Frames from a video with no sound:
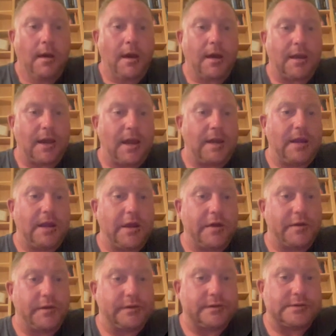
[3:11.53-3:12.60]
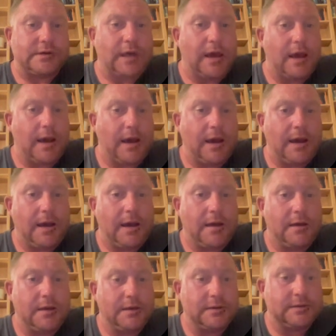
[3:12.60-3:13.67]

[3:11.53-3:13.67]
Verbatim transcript: Again, here's uh,